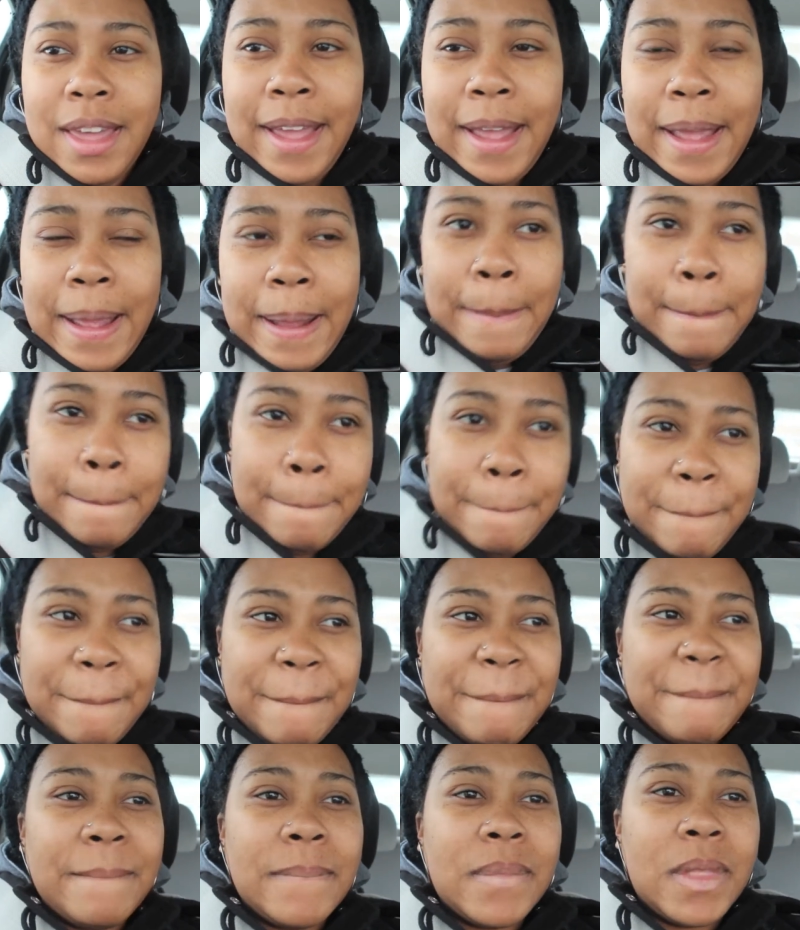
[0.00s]
That
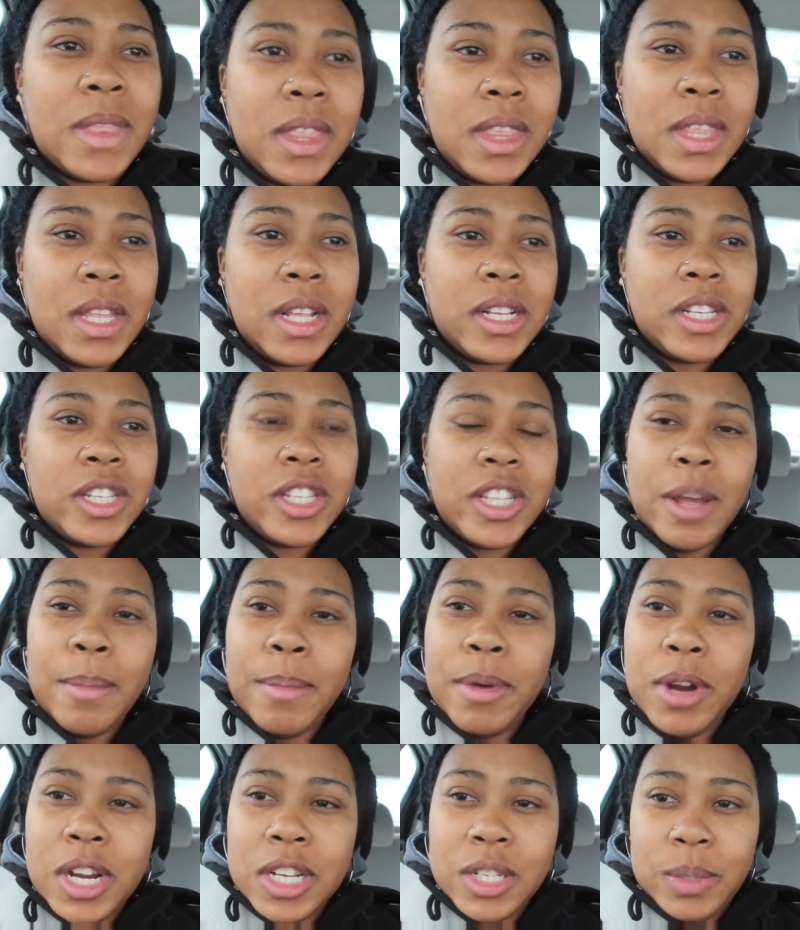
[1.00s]
the
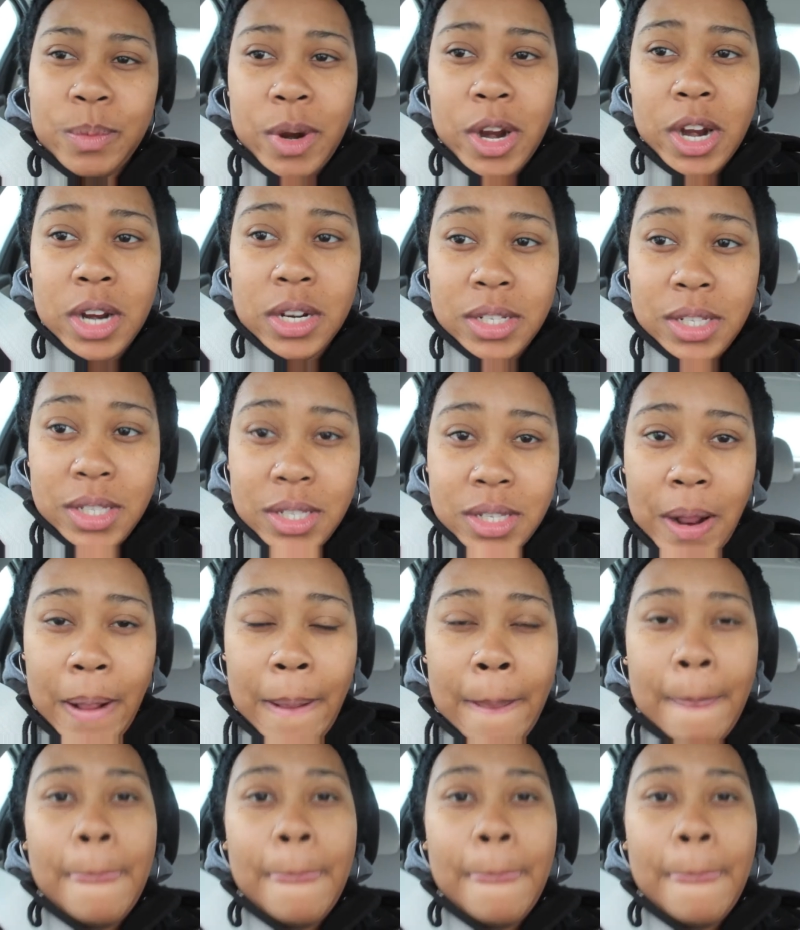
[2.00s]
summer is worse